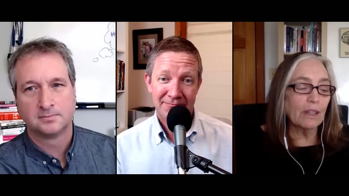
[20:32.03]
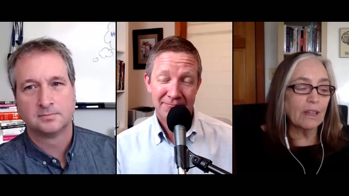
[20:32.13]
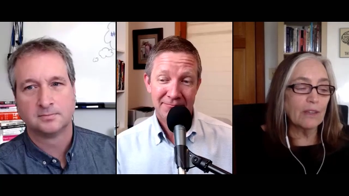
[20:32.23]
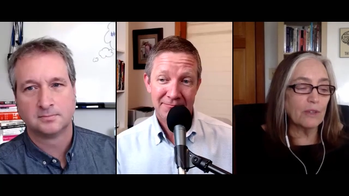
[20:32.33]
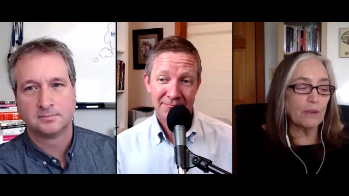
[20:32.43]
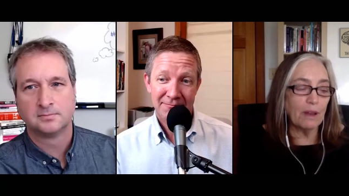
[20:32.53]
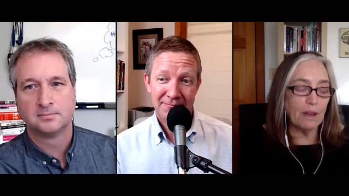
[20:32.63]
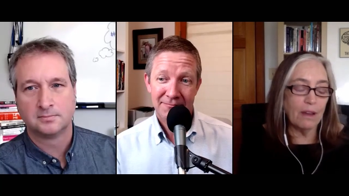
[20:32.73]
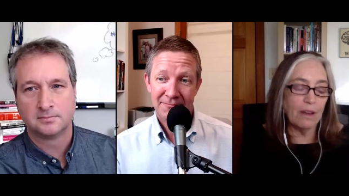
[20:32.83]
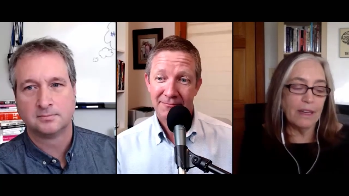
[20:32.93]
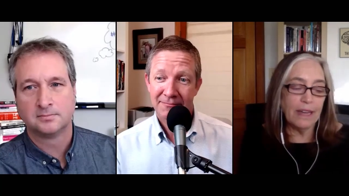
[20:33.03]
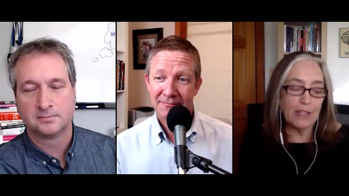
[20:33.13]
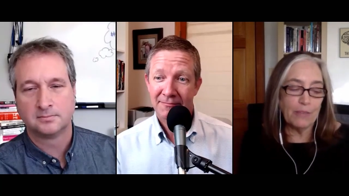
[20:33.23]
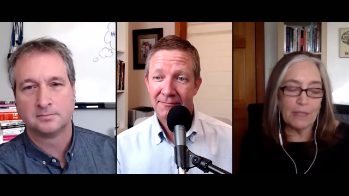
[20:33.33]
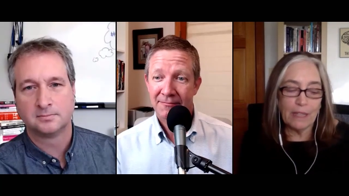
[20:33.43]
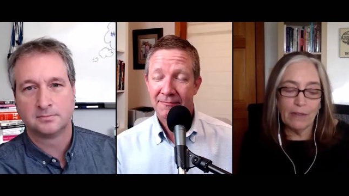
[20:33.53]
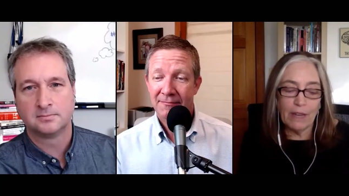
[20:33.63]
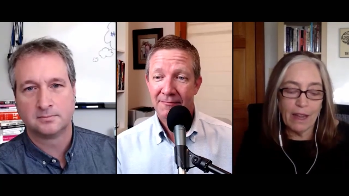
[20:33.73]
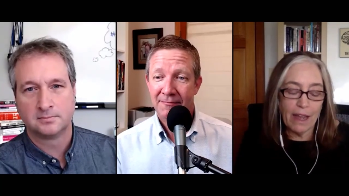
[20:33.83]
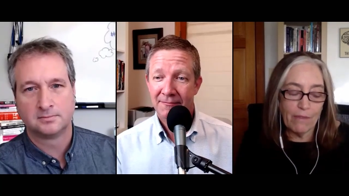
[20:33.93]
Speaker 1: is a, a, an aspect of it.
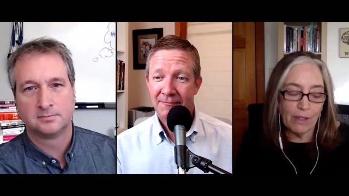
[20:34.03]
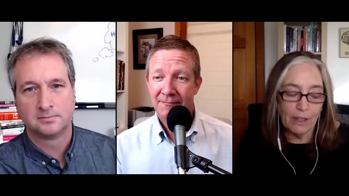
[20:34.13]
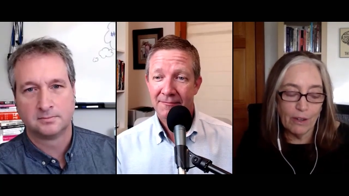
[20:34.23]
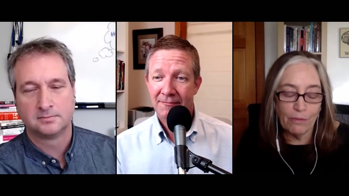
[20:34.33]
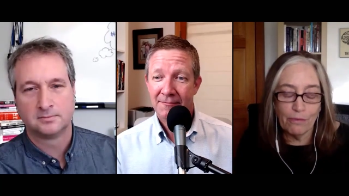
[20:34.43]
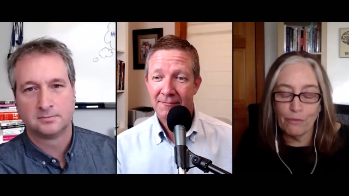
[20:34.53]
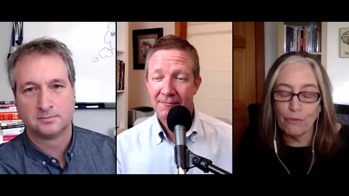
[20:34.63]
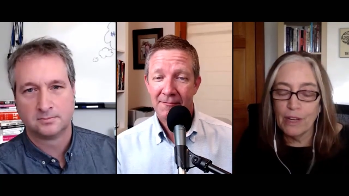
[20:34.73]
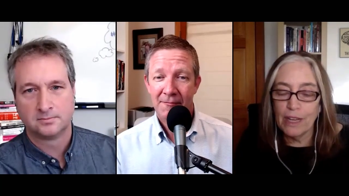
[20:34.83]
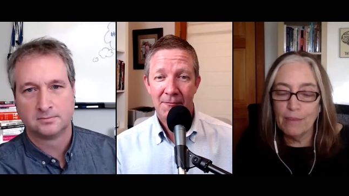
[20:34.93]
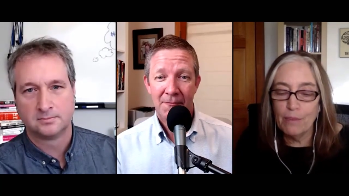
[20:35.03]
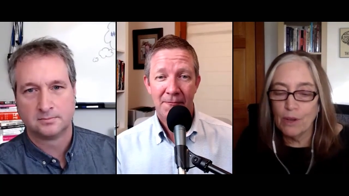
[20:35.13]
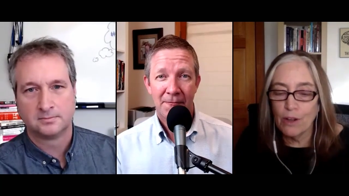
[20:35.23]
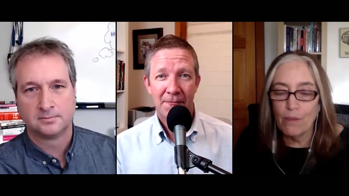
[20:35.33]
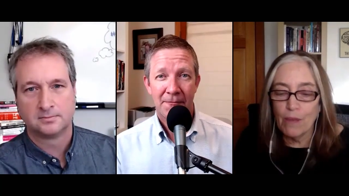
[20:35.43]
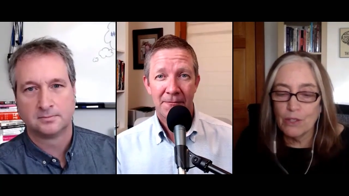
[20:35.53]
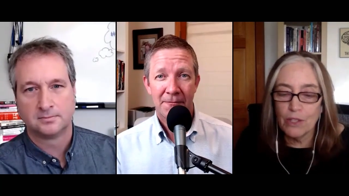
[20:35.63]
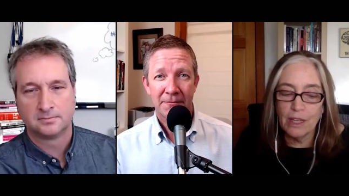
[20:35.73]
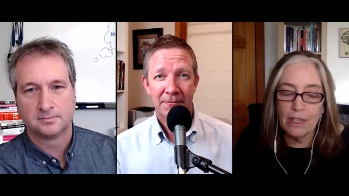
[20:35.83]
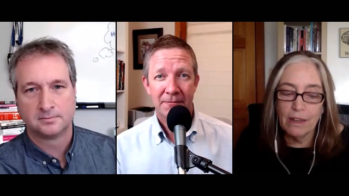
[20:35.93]
I have a little free ebook on my
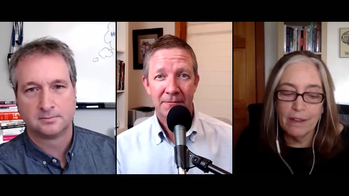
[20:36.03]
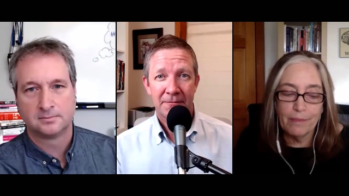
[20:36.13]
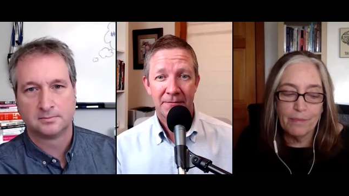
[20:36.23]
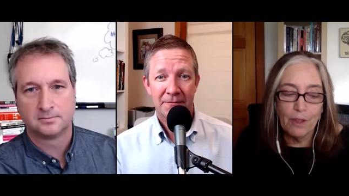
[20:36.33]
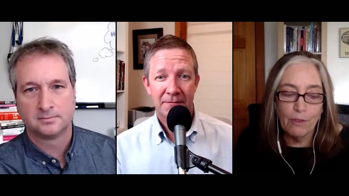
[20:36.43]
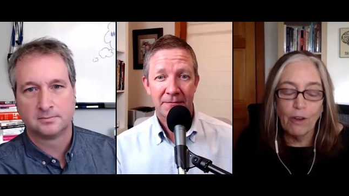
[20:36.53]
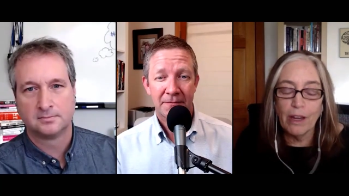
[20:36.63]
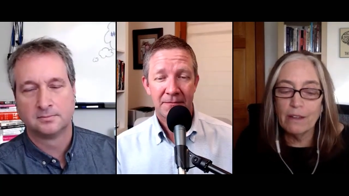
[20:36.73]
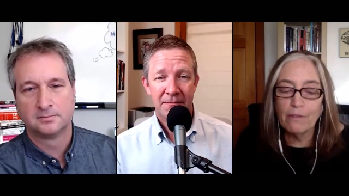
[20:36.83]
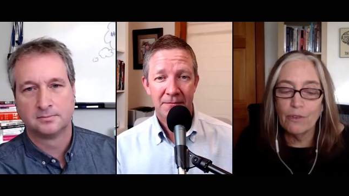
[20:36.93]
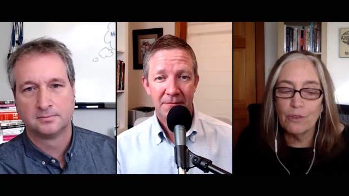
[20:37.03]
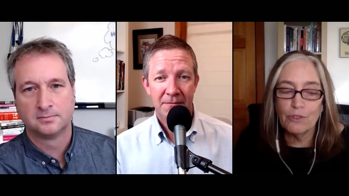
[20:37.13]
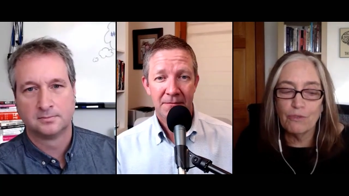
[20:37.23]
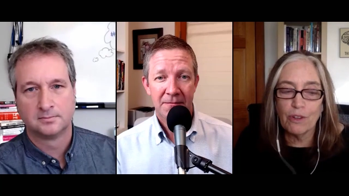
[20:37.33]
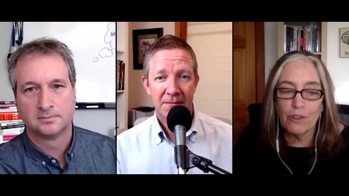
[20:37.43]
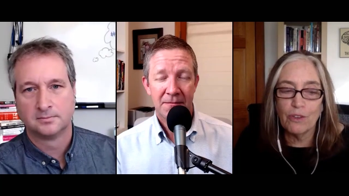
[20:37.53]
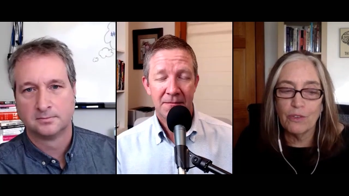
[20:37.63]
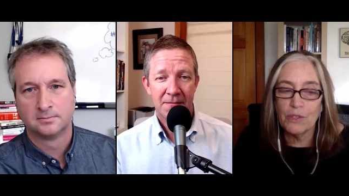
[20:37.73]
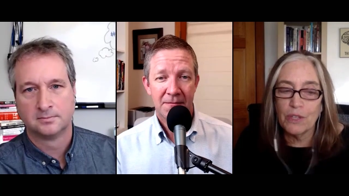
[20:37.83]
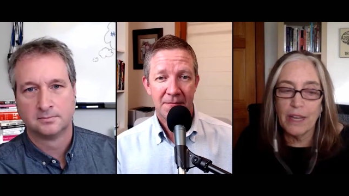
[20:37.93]
site, um, writing for instructional
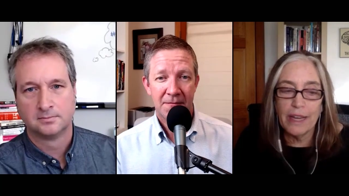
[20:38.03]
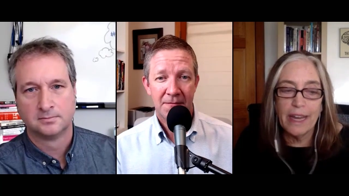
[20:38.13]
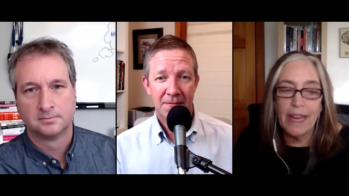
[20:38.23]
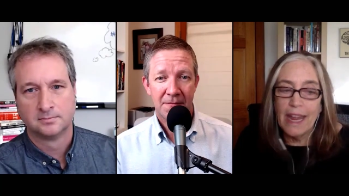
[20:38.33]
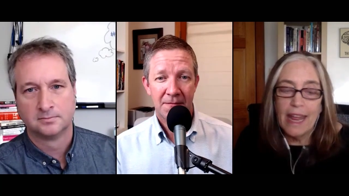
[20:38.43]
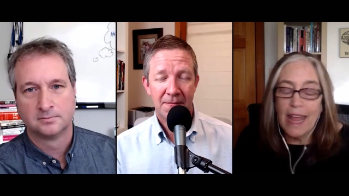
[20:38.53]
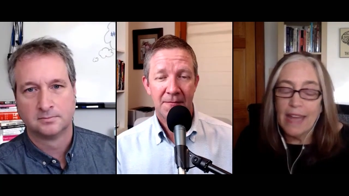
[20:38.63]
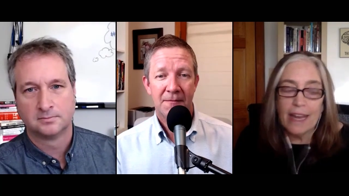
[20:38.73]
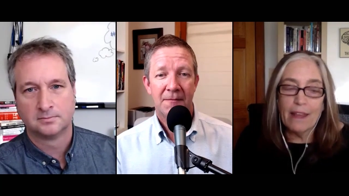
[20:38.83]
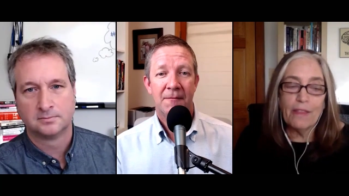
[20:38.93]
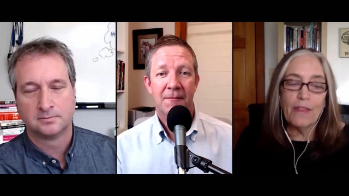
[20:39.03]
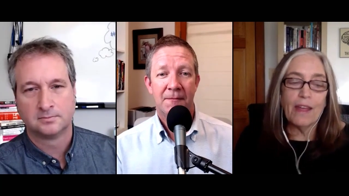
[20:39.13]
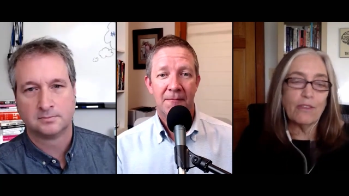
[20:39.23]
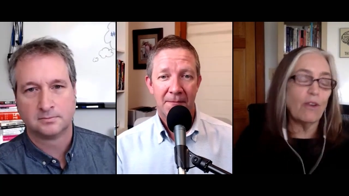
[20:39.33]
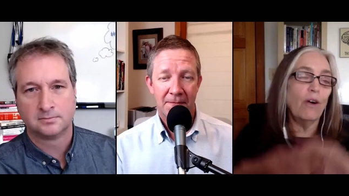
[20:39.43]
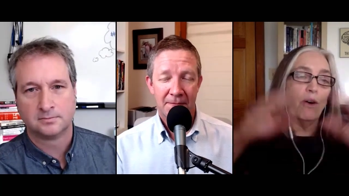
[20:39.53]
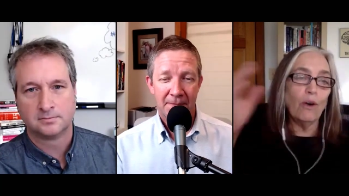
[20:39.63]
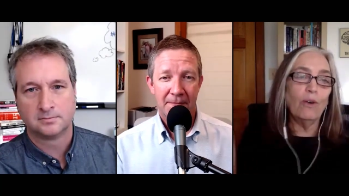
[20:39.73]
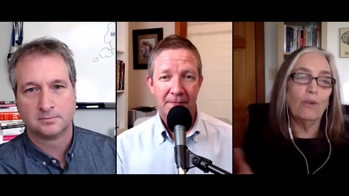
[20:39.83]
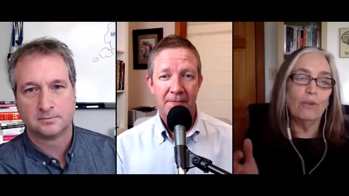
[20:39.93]
design, and I, that's a
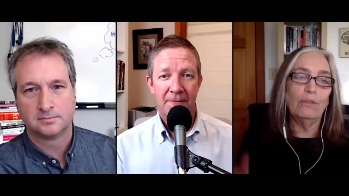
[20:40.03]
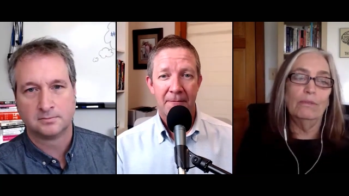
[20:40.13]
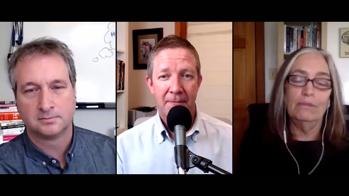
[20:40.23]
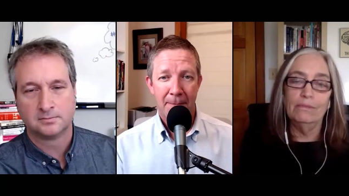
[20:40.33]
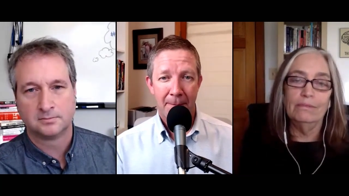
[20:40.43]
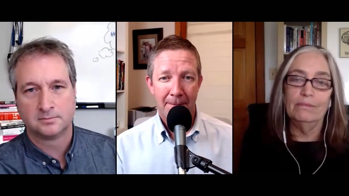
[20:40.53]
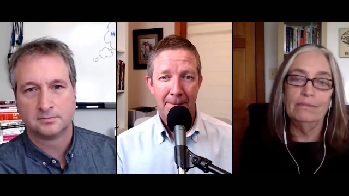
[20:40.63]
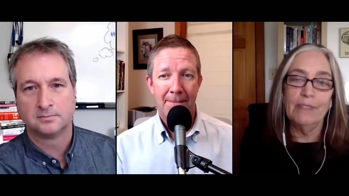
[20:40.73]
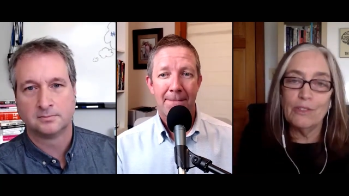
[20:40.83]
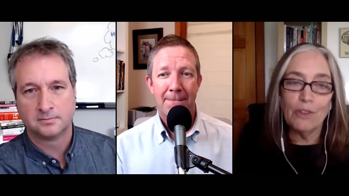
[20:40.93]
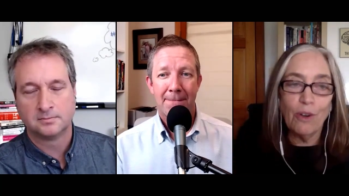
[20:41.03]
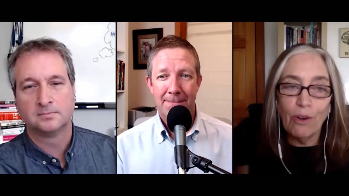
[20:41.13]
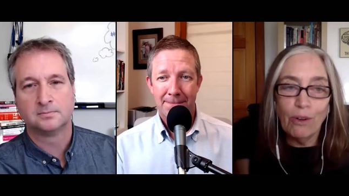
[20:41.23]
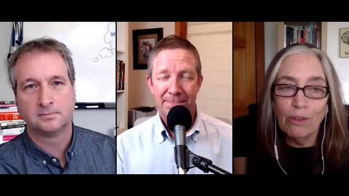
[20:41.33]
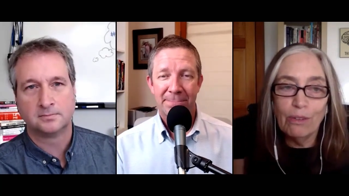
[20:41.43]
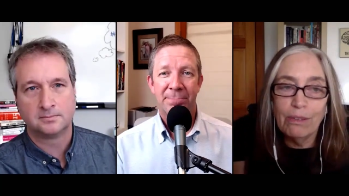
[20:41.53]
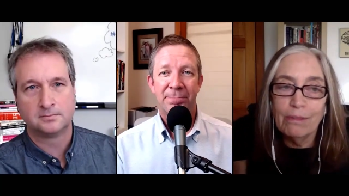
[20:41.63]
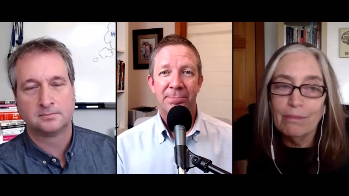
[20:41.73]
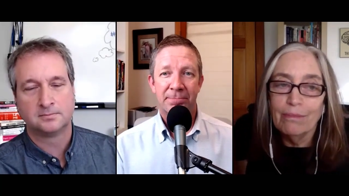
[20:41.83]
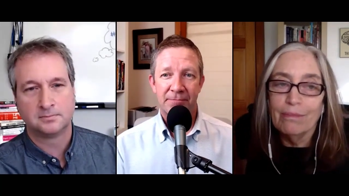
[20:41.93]
whole that's a whole
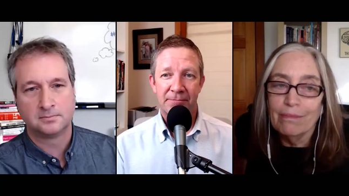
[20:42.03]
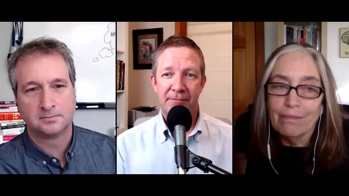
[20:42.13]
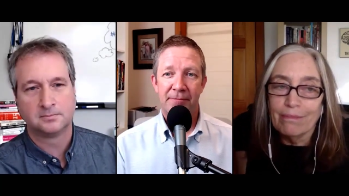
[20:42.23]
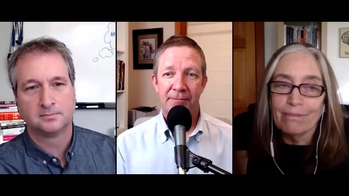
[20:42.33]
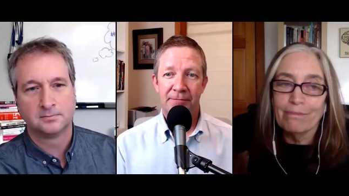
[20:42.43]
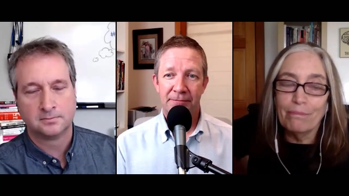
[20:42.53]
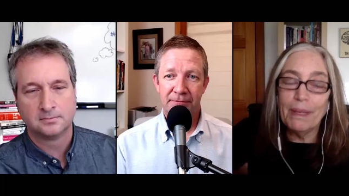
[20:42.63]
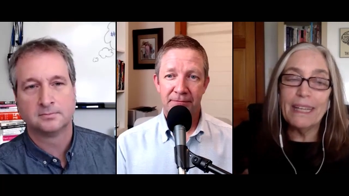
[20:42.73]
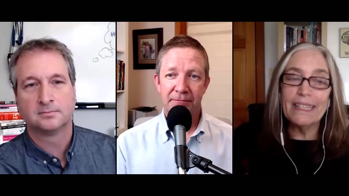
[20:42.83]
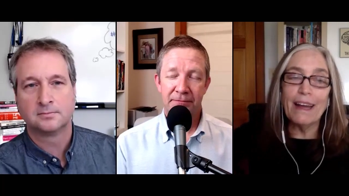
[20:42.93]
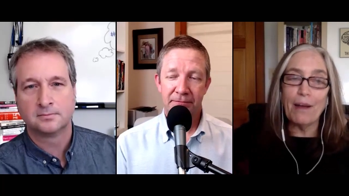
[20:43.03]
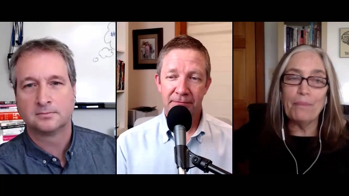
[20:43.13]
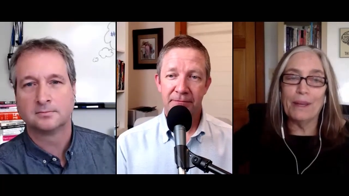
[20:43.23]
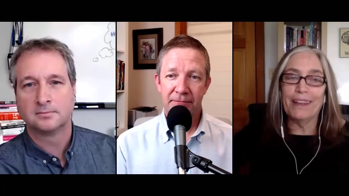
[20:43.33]
big topic.